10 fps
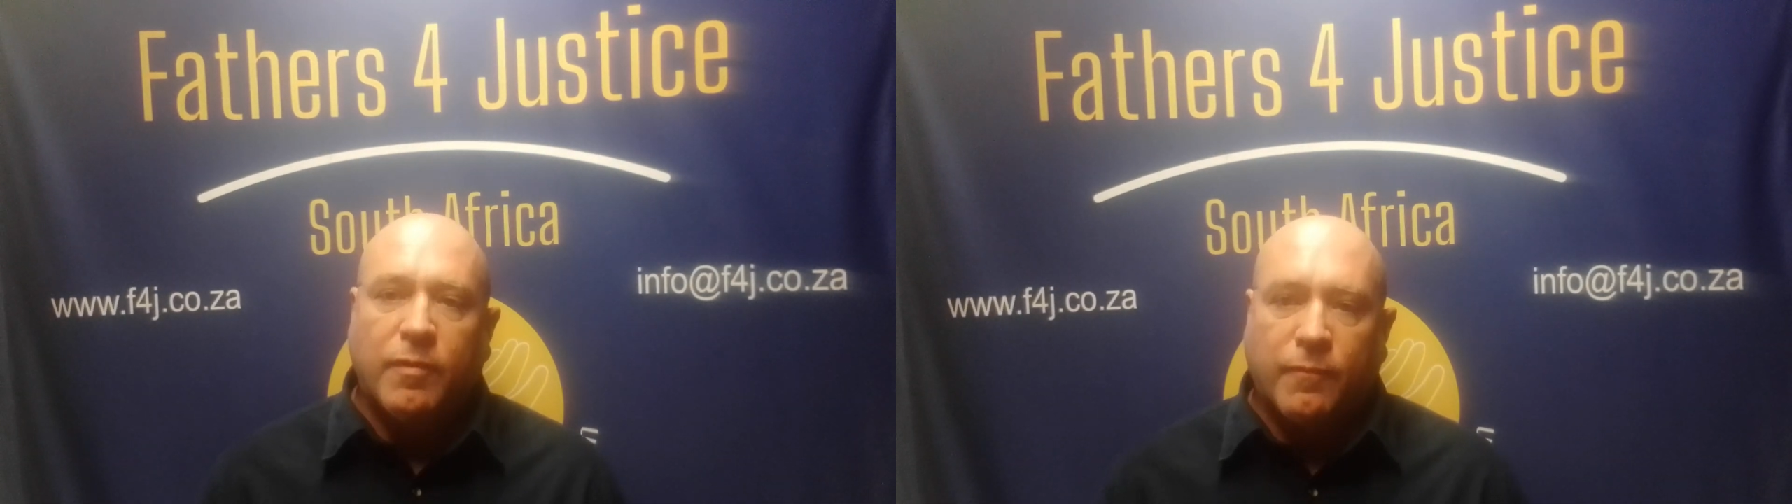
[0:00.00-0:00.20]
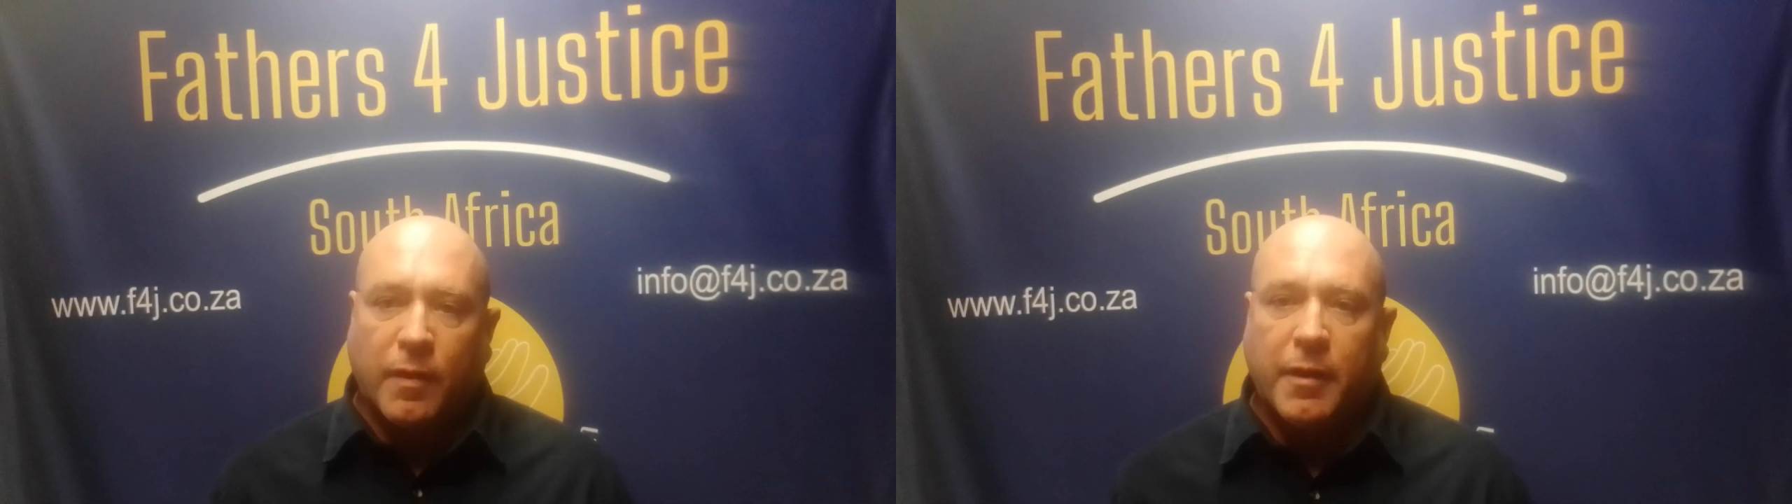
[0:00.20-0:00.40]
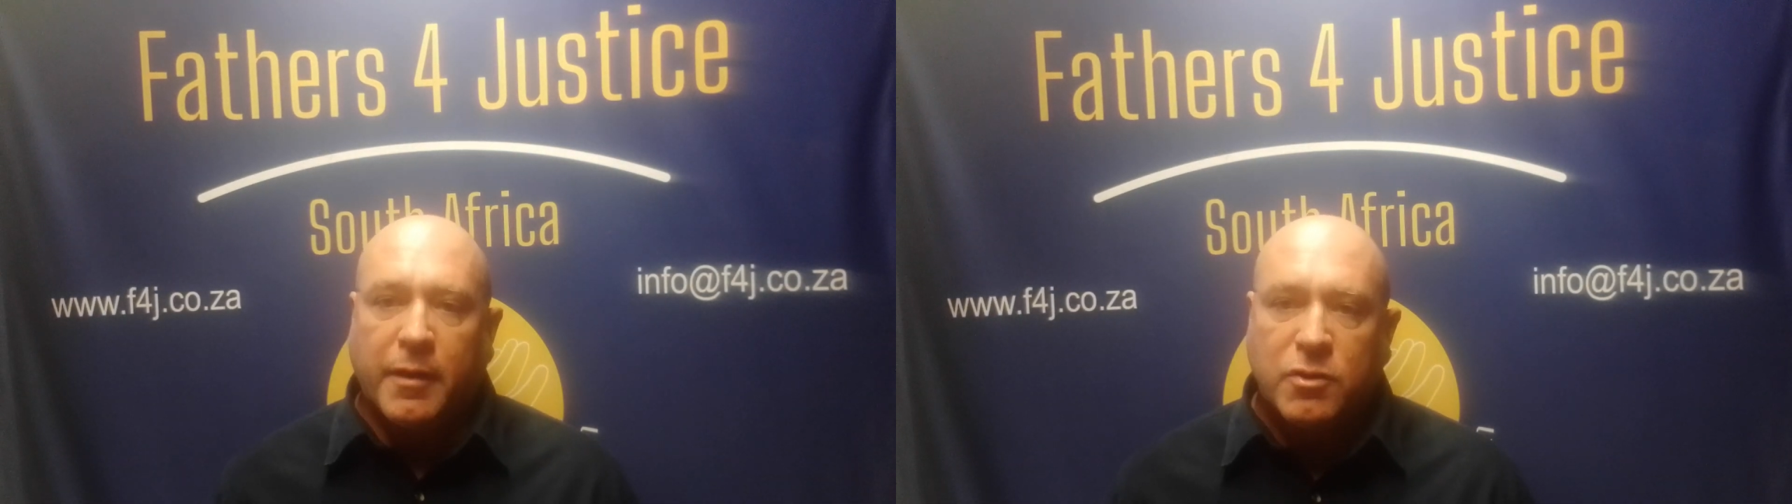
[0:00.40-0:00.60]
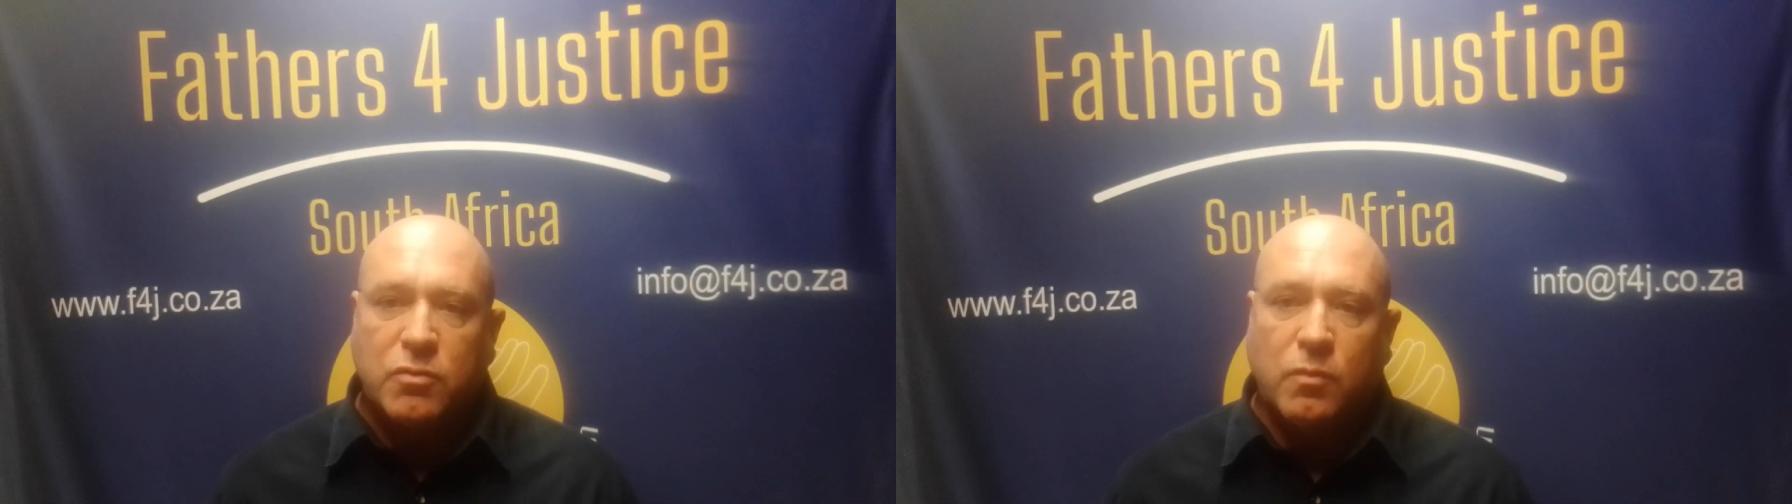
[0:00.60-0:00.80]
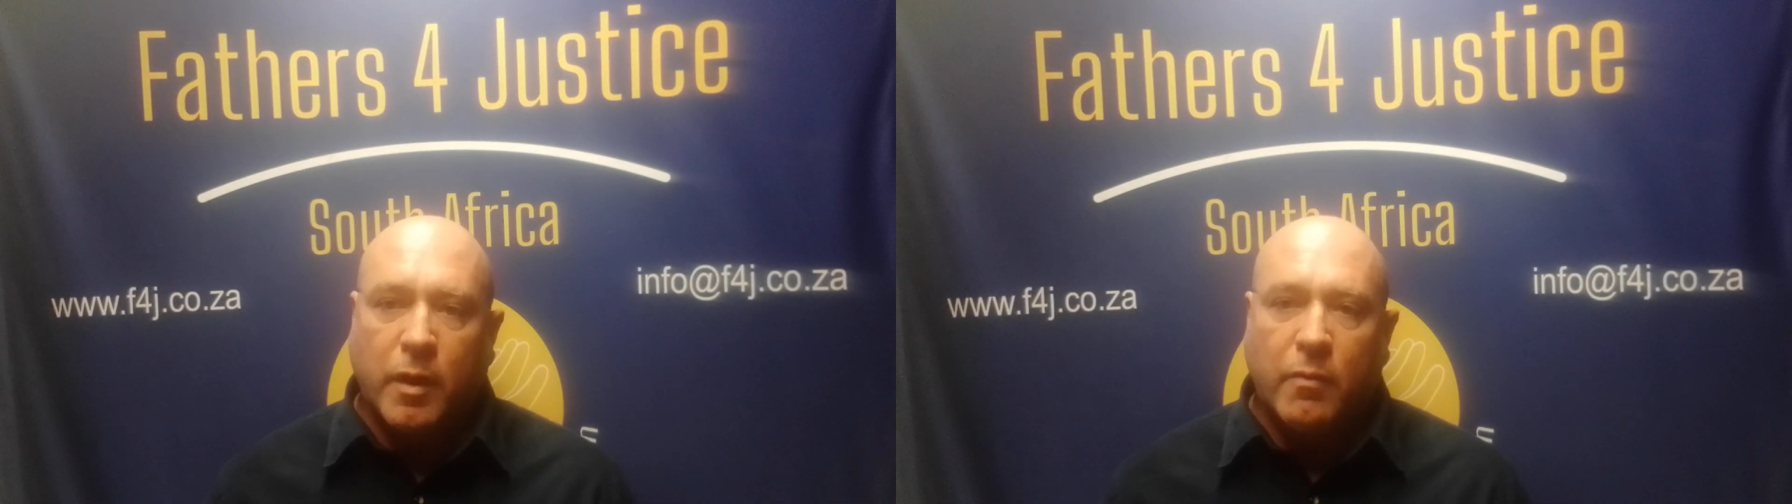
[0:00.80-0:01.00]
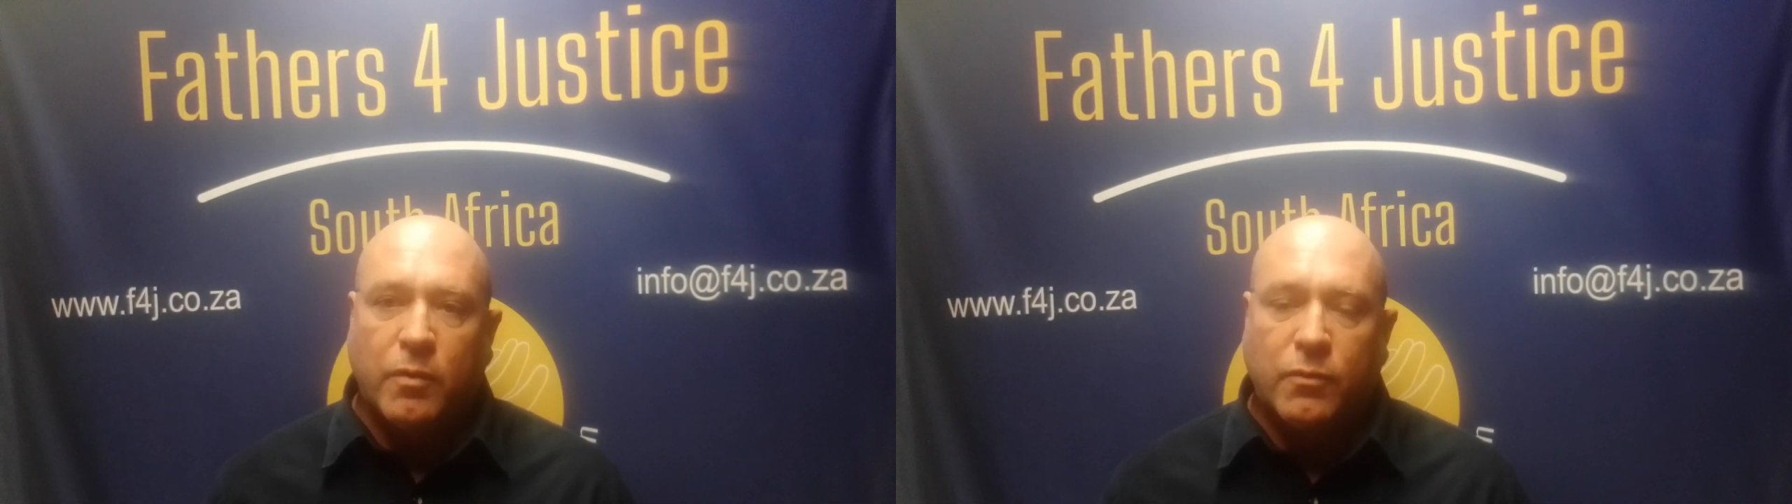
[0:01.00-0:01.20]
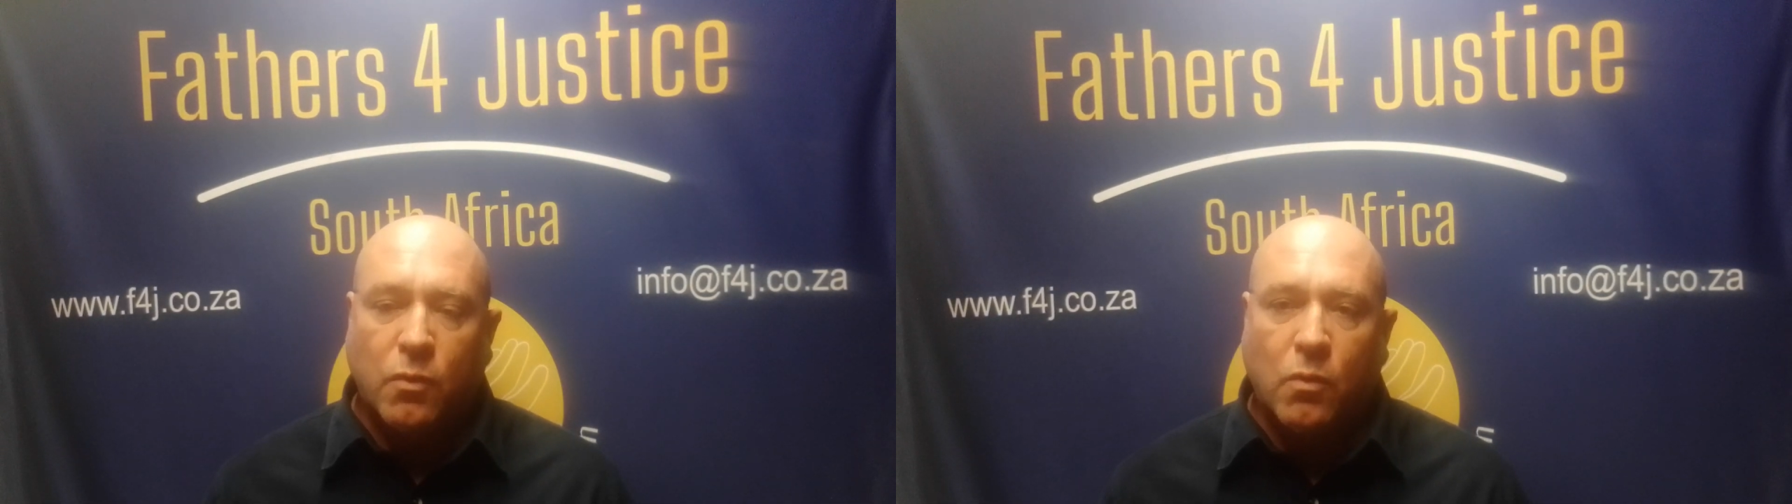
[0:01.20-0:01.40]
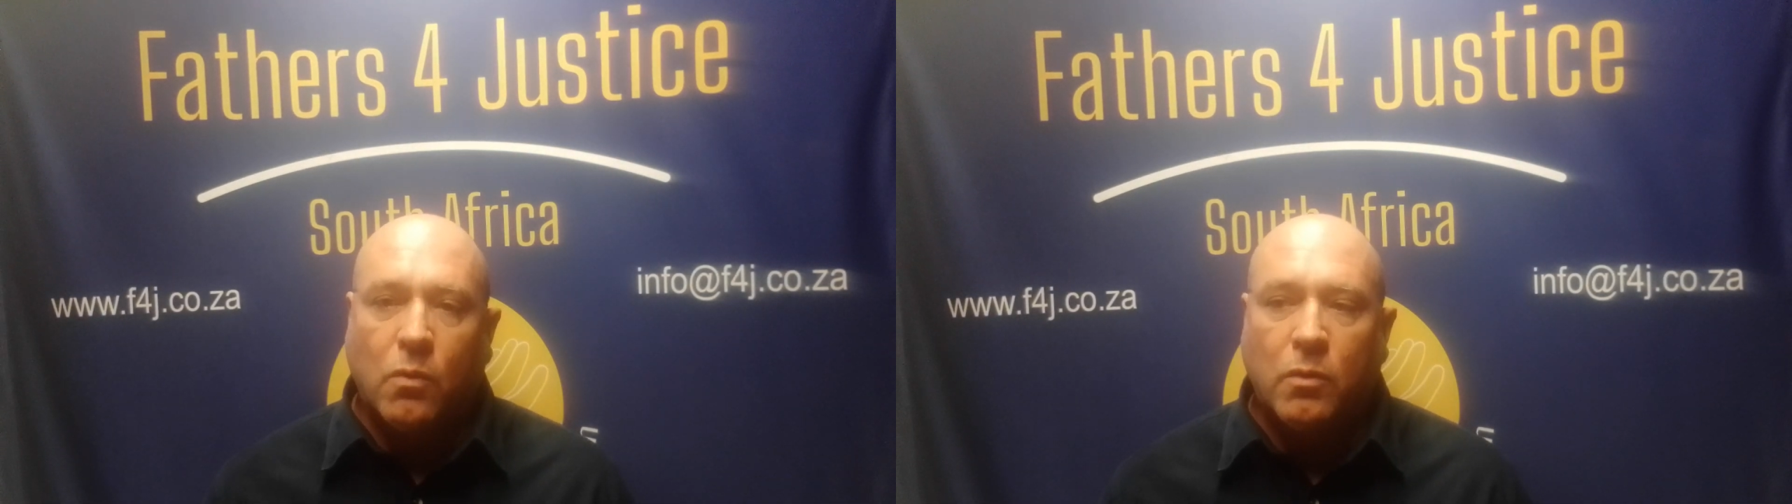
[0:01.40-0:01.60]
financial
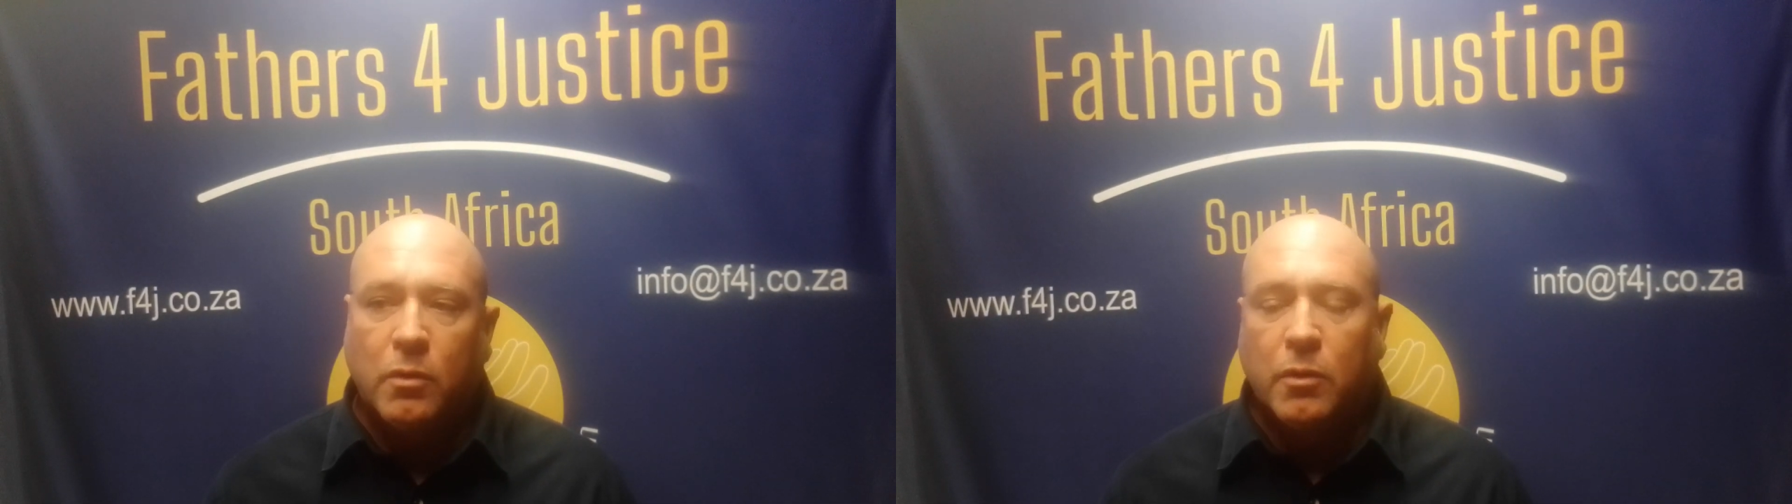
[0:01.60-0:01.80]
wherewithal